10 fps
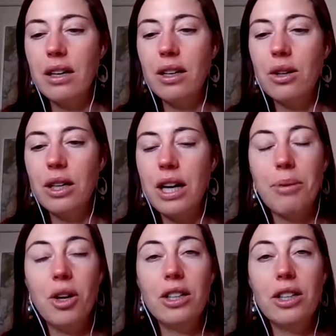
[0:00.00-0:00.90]
I don't know, a
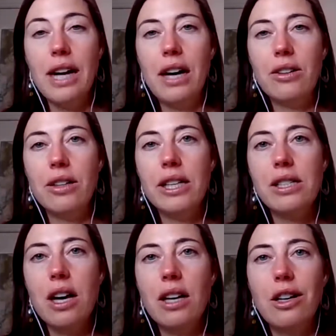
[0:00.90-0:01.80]
couple hundred
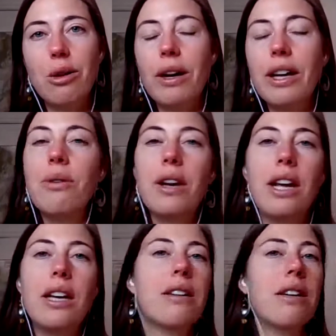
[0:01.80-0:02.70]
calories under what you
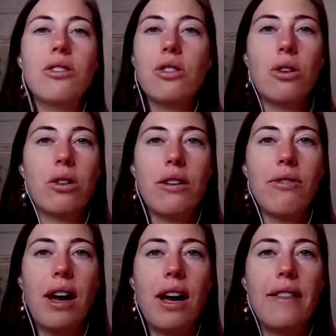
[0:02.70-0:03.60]
need is
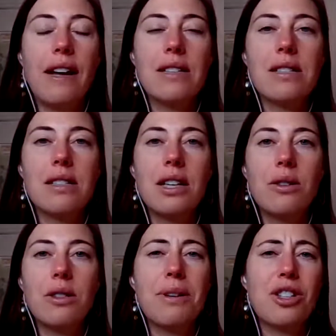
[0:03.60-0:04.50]
totally fine. That's, you
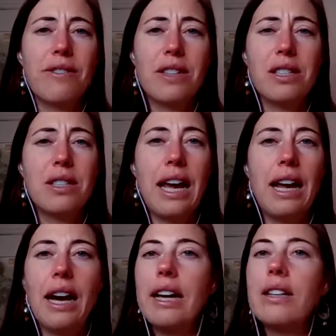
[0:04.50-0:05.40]
know, especially if it's a
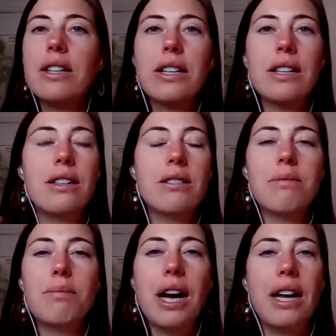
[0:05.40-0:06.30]
day hike, like
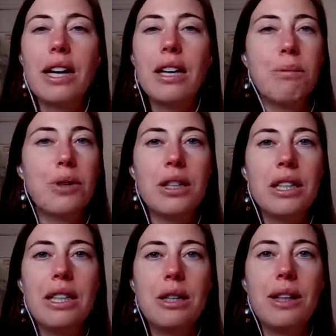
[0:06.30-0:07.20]
your body can
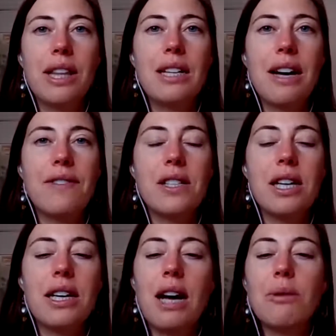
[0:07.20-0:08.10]
completely deal with that
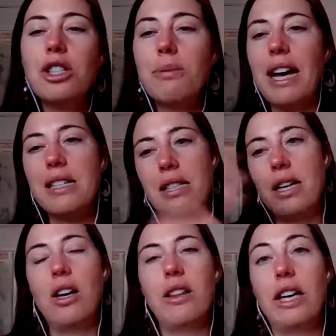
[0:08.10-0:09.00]
deficit. I would just be
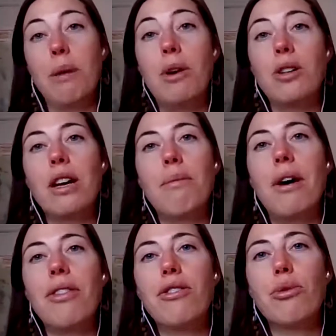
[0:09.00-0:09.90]
hesitant on like a multi
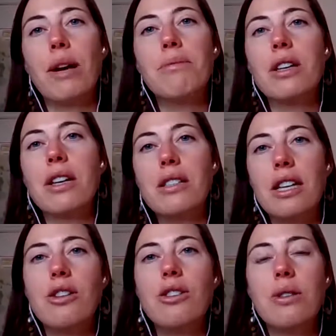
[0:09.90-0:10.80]
month trip to
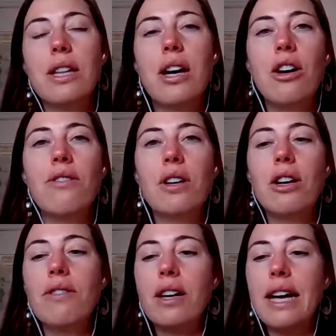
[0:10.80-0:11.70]
continue doing that over
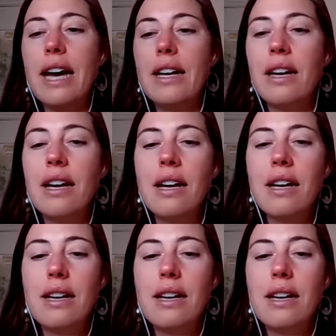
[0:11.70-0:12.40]
and over again.